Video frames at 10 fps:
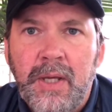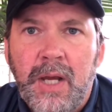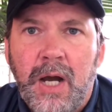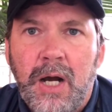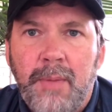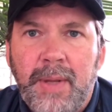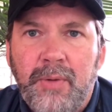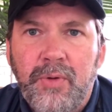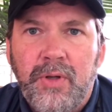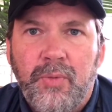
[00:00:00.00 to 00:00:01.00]
And I
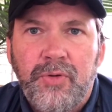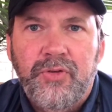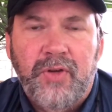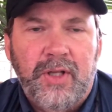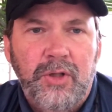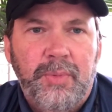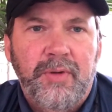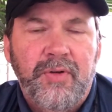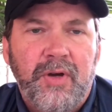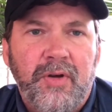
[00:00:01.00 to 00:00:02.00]
want us to take a little bit
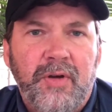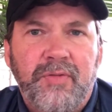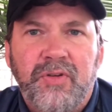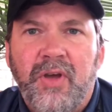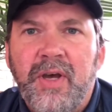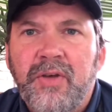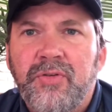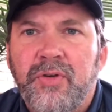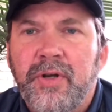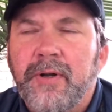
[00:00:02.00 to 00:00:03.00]
of a
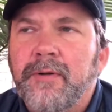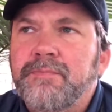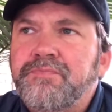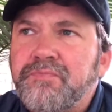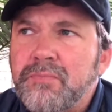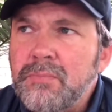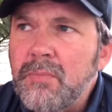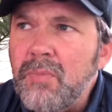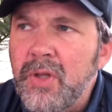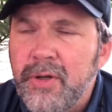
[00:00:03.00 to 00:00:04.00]
test here.
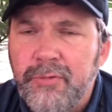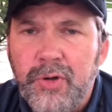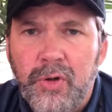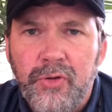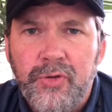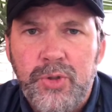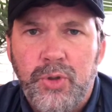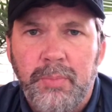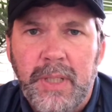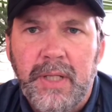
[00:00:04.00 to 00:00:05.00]
You know, if you're on
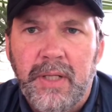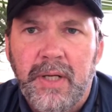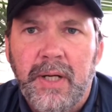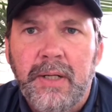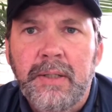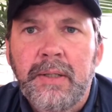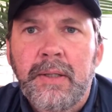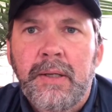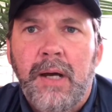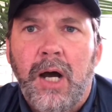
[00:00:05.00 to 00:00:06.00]
social media,
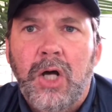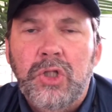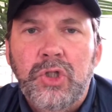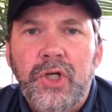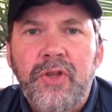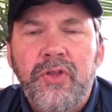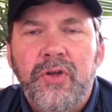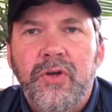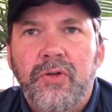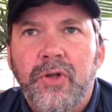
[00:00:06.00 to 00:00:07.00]
look at
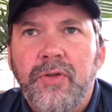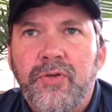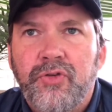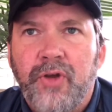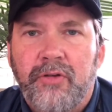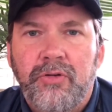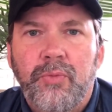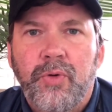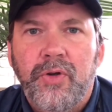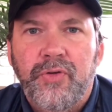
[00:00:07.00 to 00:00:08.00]
the
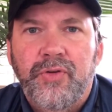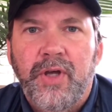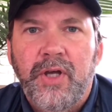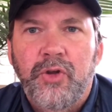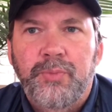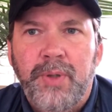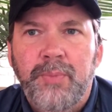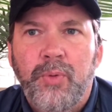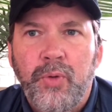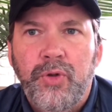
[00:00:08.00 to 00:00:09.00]
section where it says
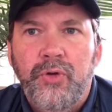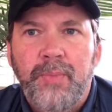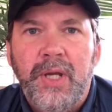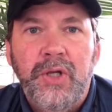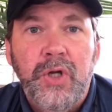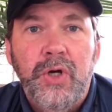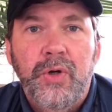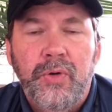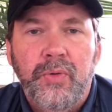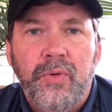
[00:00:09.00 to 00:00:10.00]
people you may
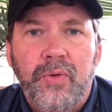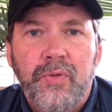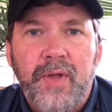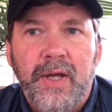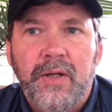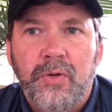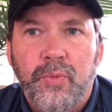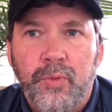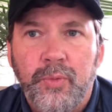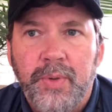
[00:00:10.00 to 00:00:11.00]
know, that
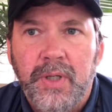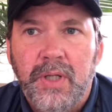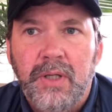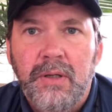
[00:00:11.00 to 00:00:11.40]
grouping.